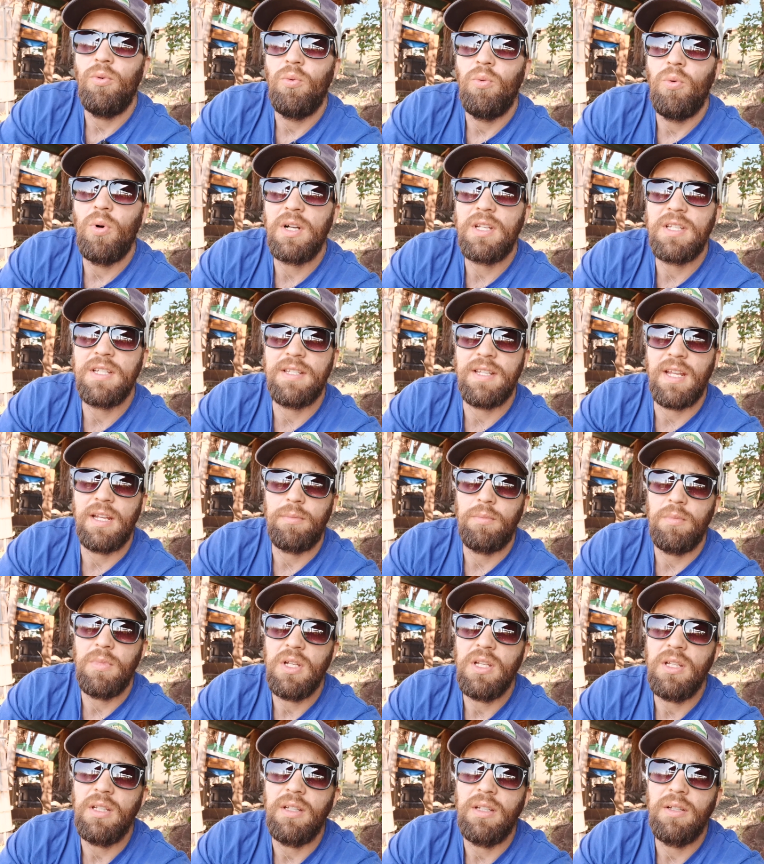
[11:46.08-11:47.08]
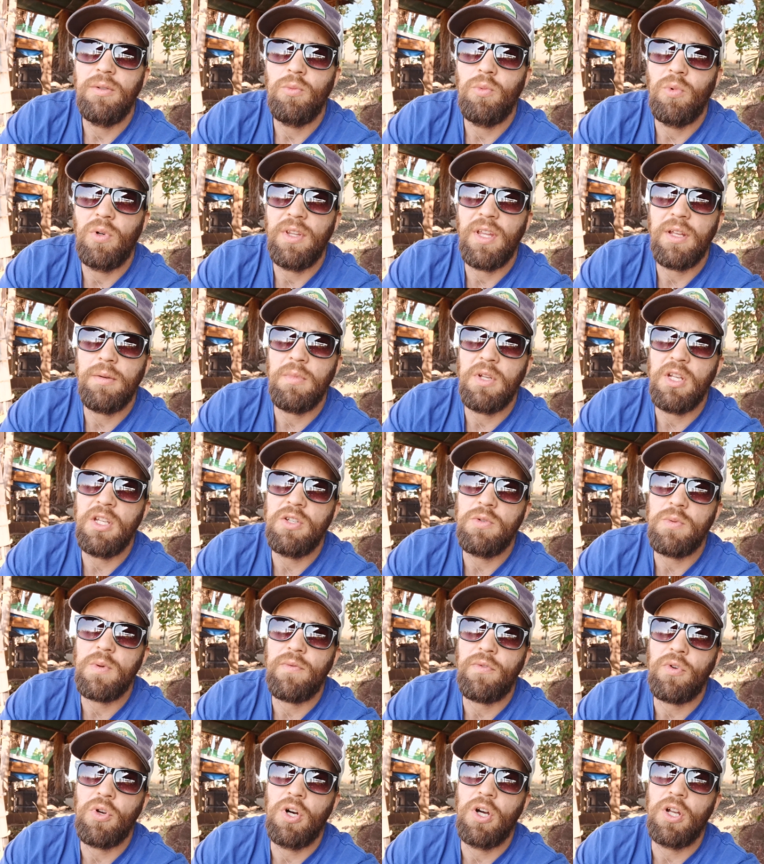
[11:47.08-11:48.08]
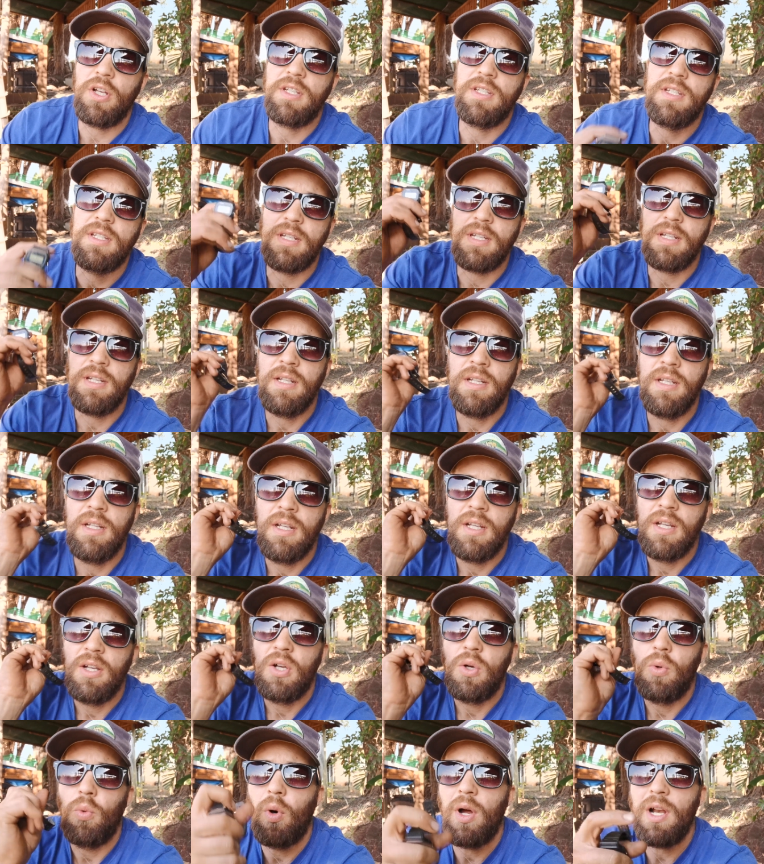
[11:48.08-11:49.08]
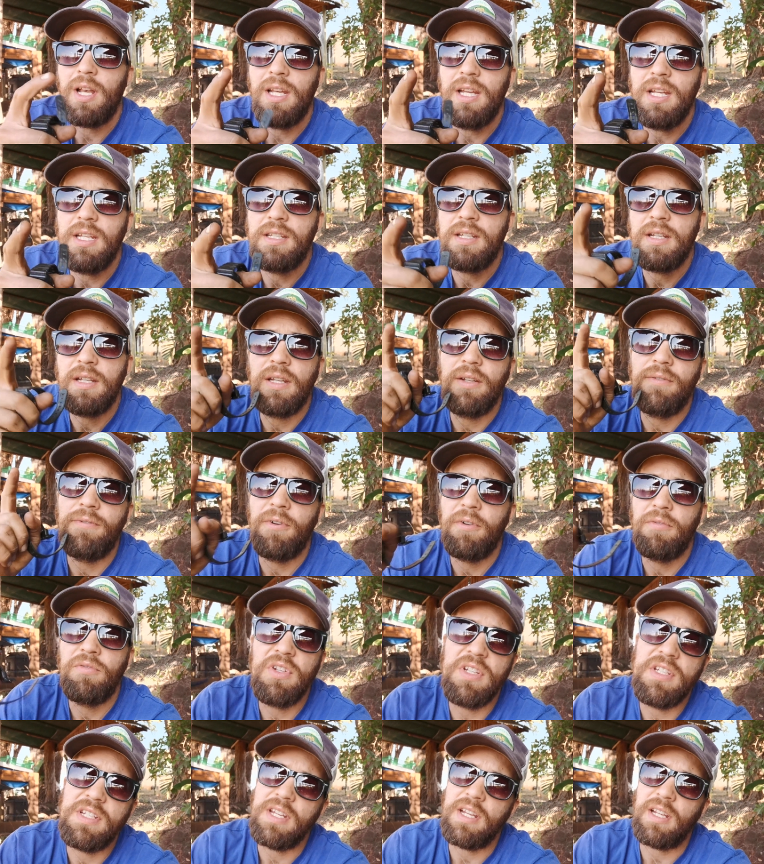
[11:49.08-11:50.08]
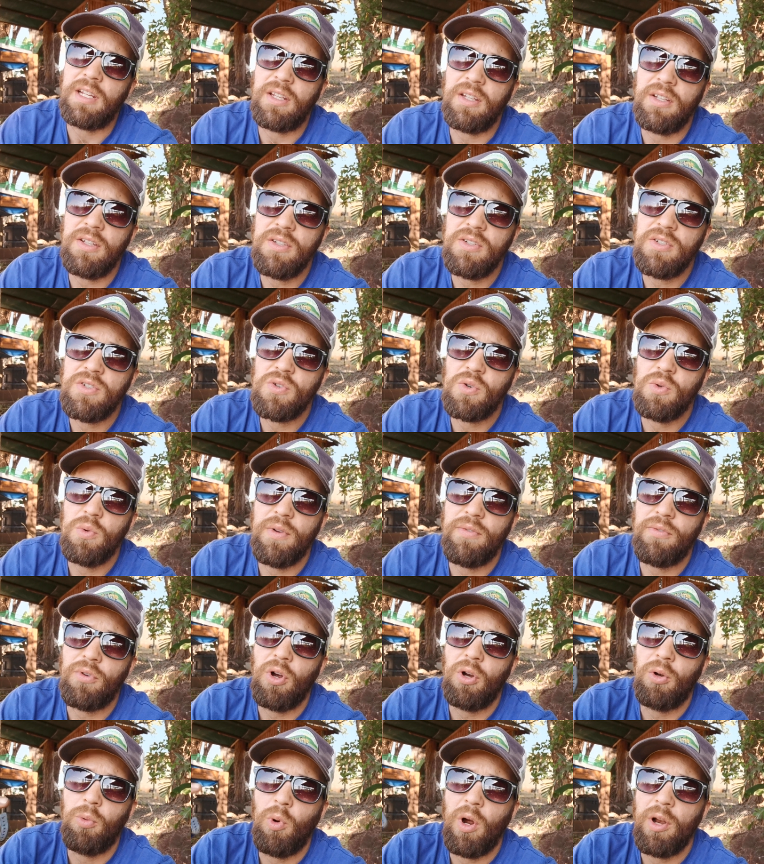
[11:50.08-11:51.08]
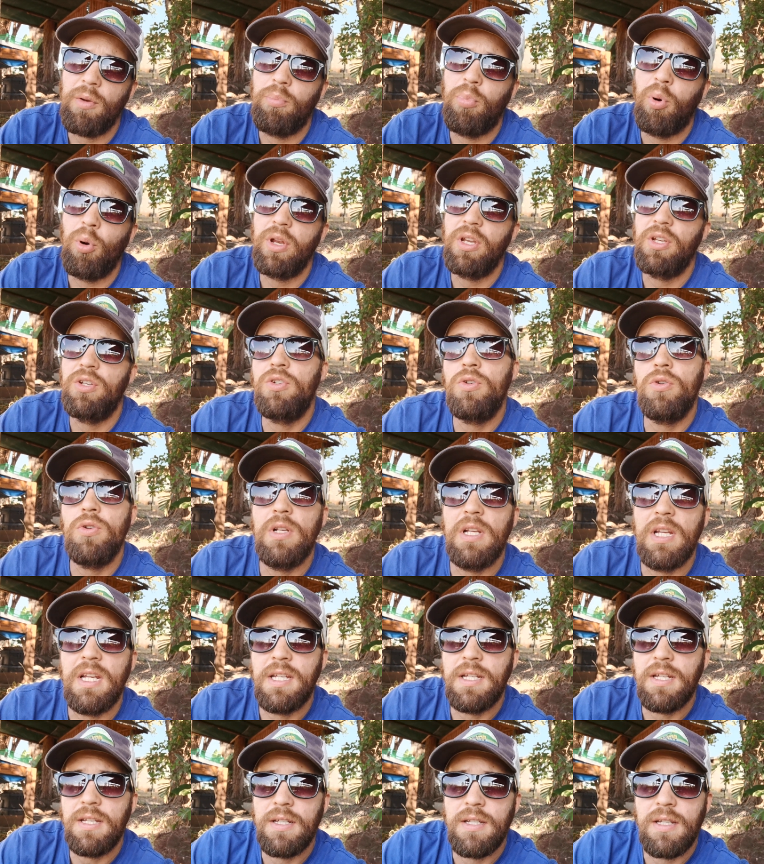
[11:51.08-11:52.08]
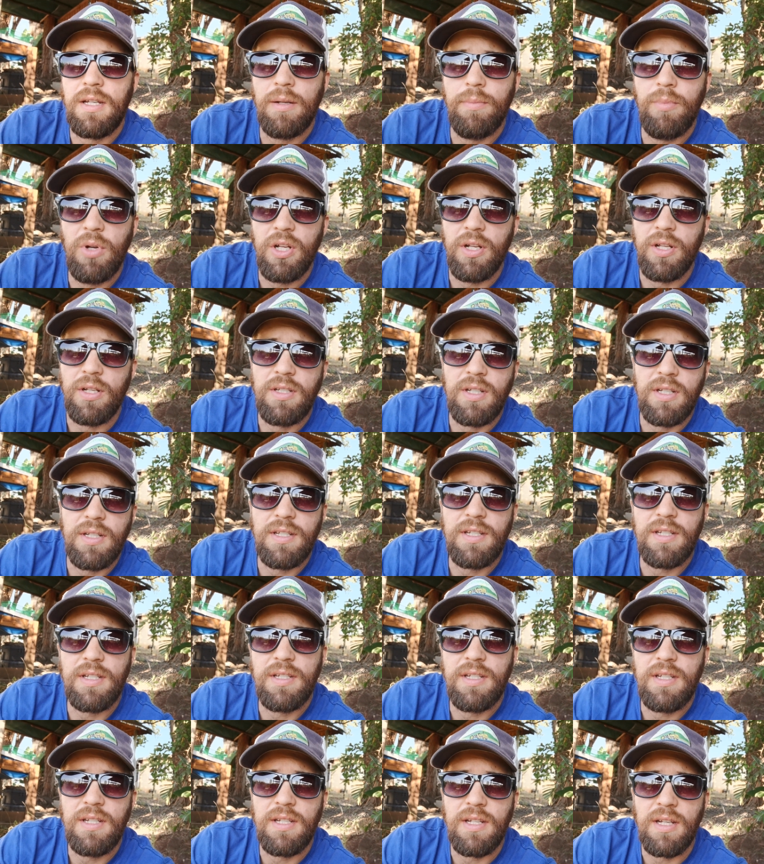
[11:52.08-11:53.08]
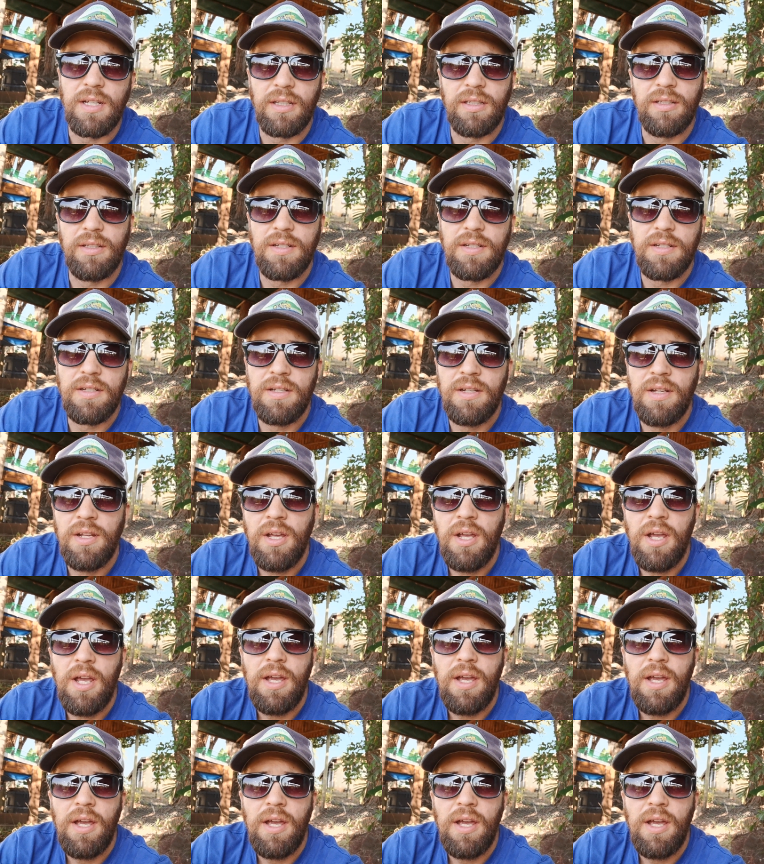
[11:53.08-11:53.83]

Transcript: What does that mean? Well, that means we've got one liter in 50 seconds, or we've got 1.2 liters in a minute in 60 seconds.